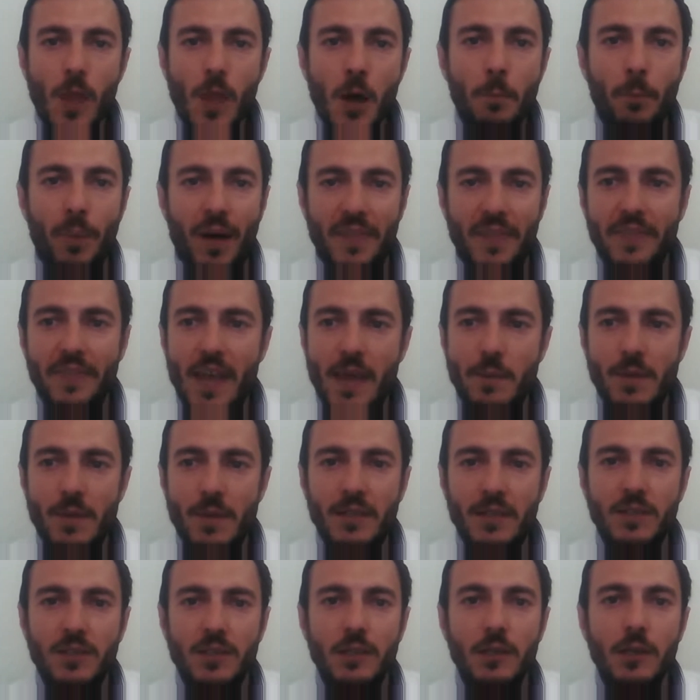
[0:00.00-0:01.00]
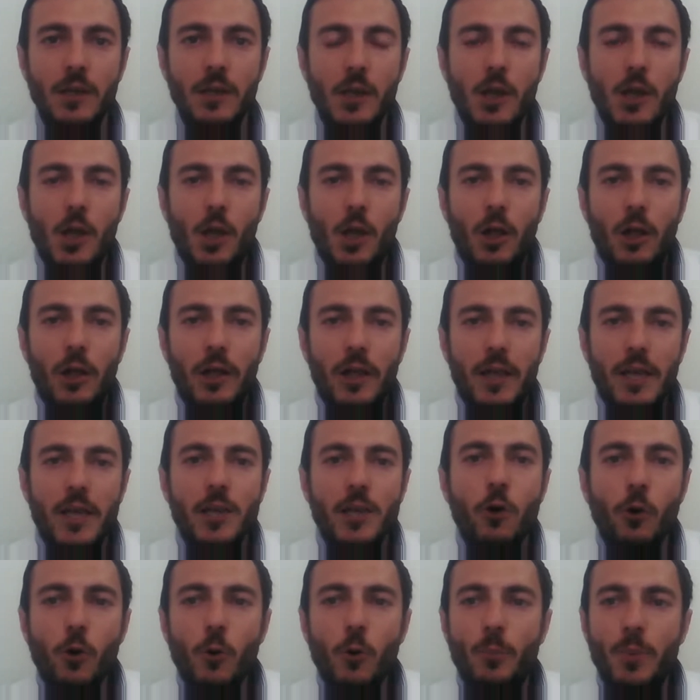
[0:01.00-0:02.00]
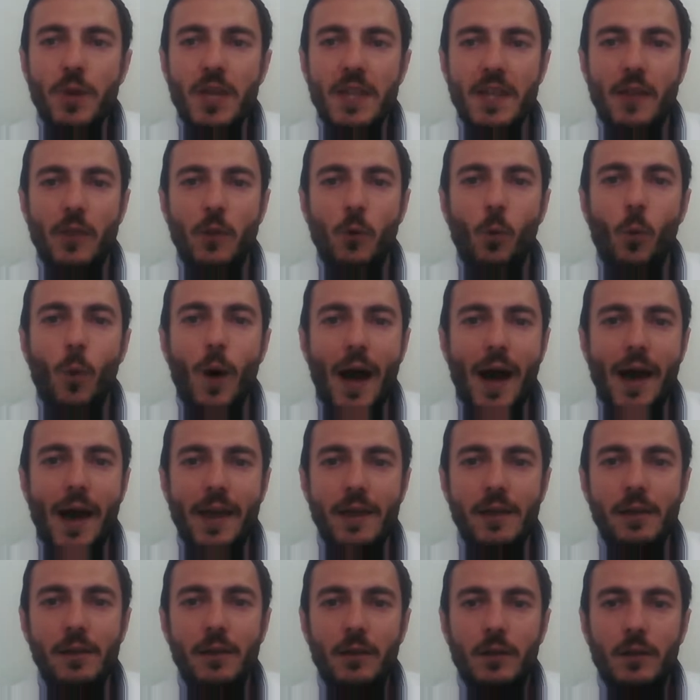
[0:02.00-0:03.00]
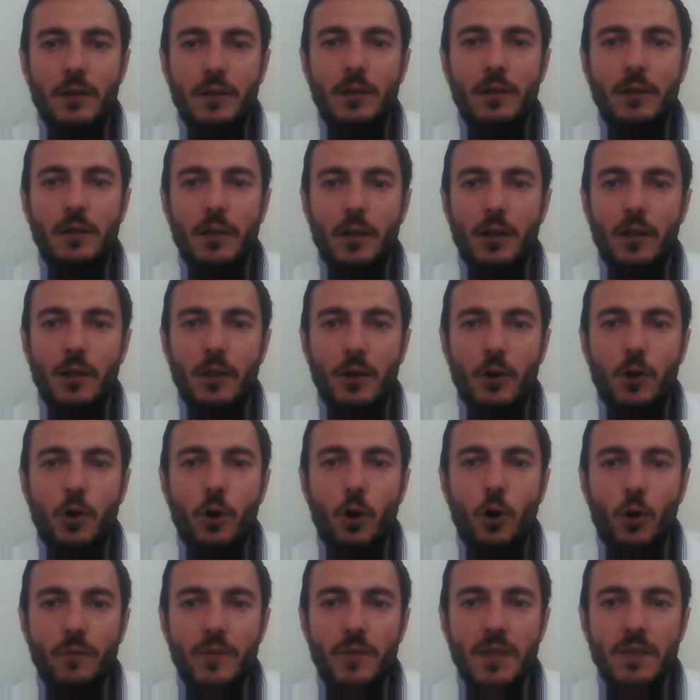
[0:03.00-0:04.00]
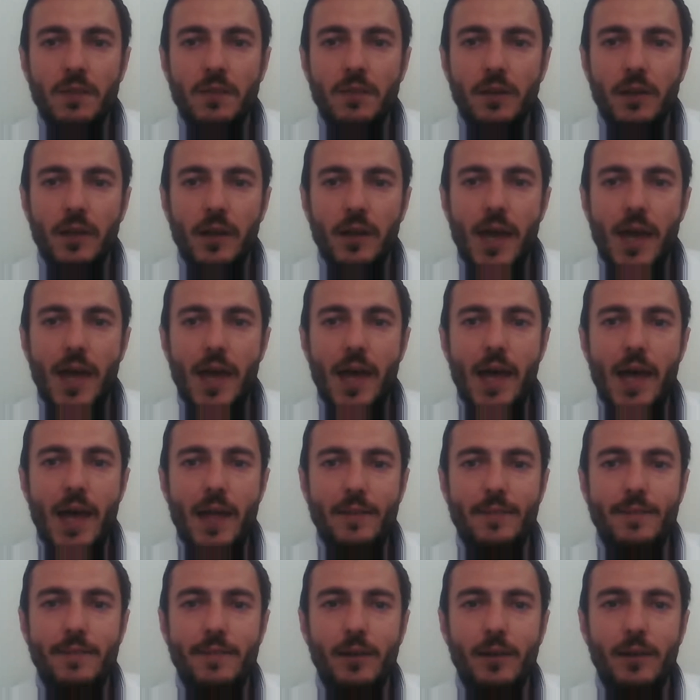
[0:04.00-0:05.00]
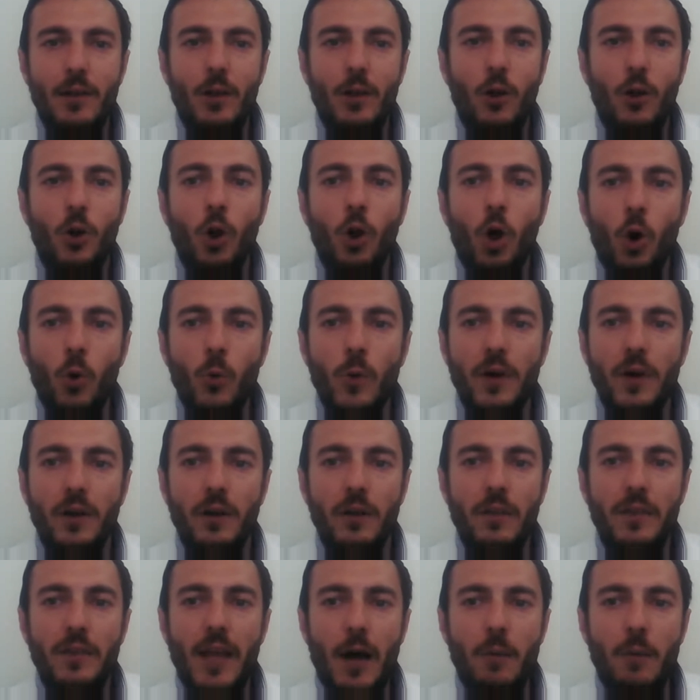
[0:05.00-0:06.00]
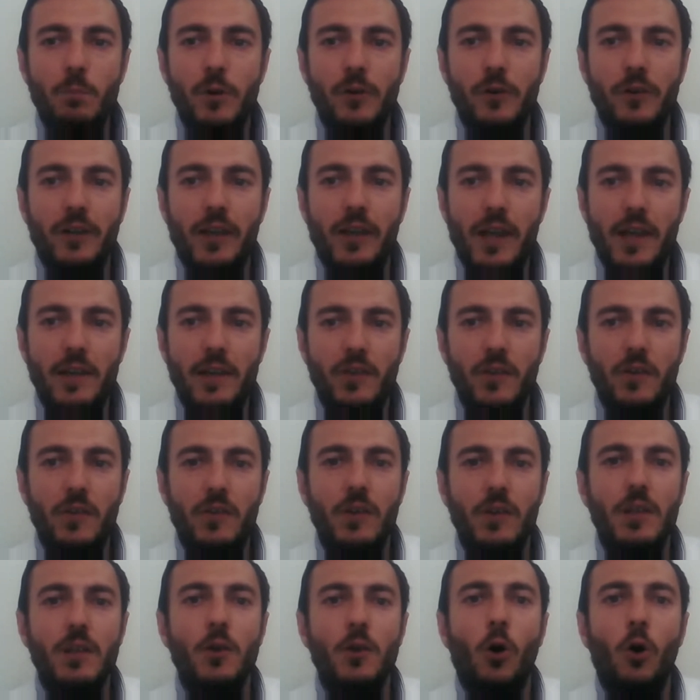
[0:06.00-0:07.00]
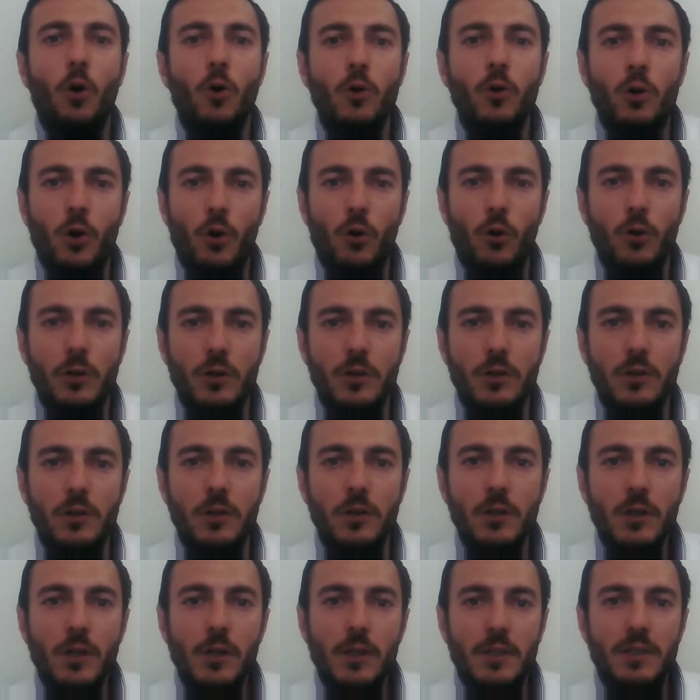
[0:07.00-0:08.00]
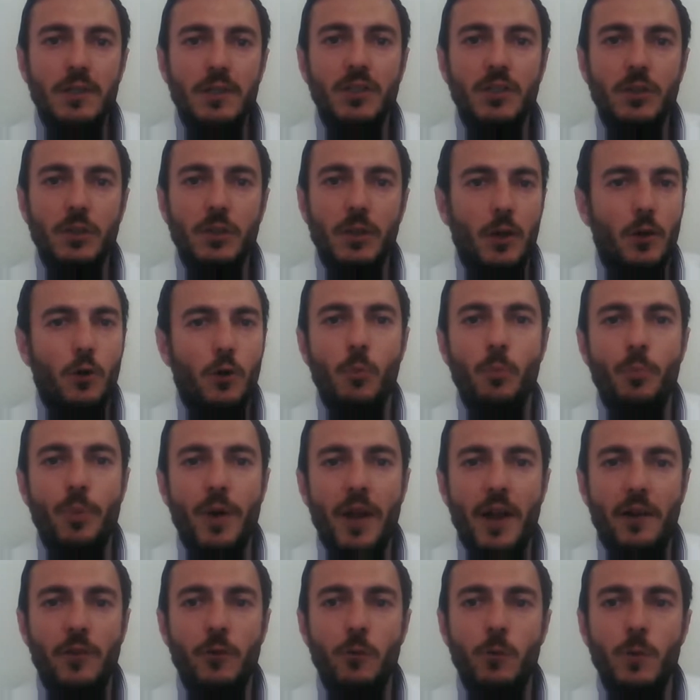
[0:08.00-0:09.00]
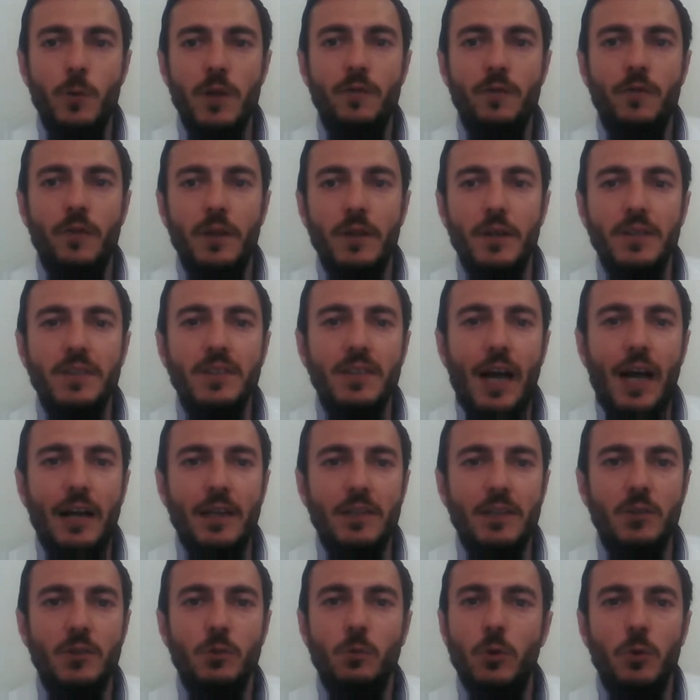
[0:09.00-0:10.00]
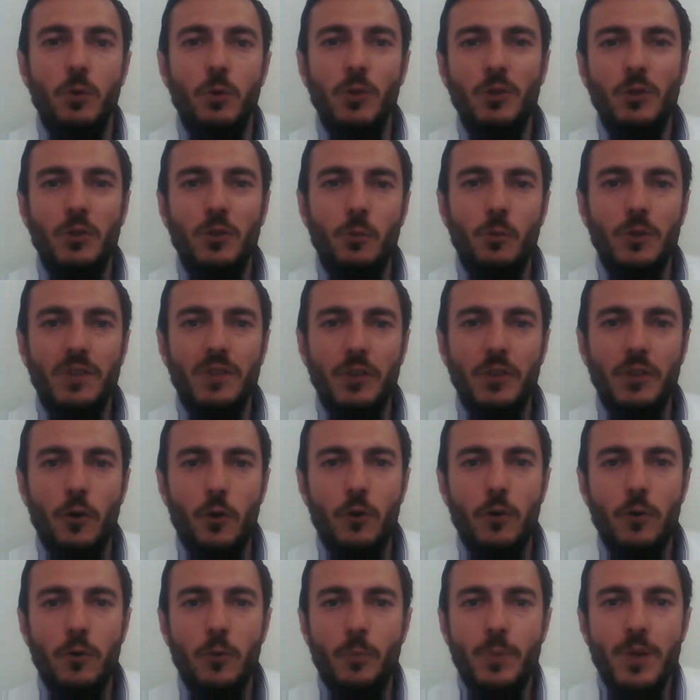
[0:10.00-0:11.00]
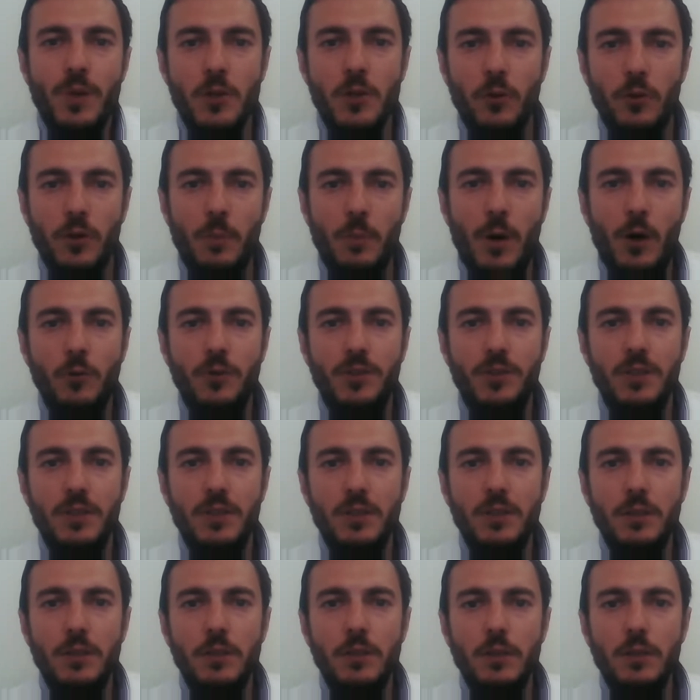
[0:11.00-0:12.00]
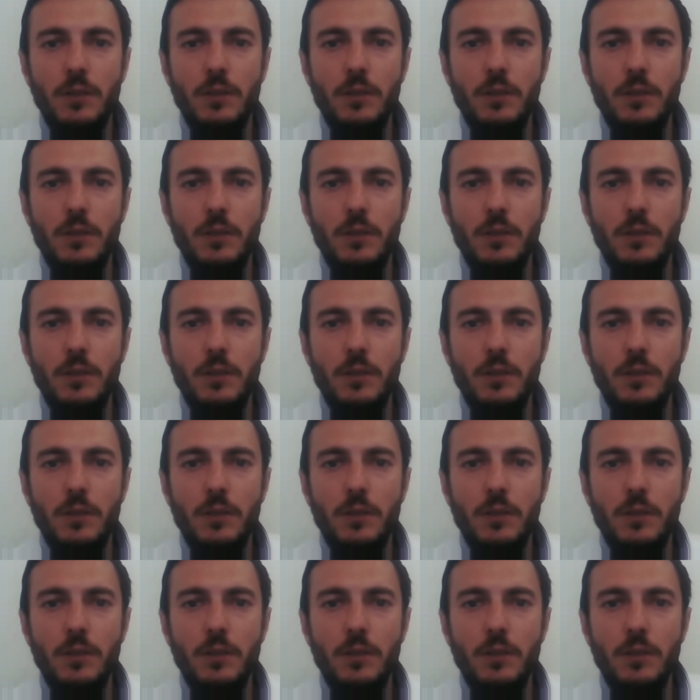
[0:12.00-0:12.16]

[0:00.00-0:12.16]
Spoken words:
pandemics. In your opinion, why COVID had lower number of cases in Hong Kong compared with SARS? What's your opinion about it?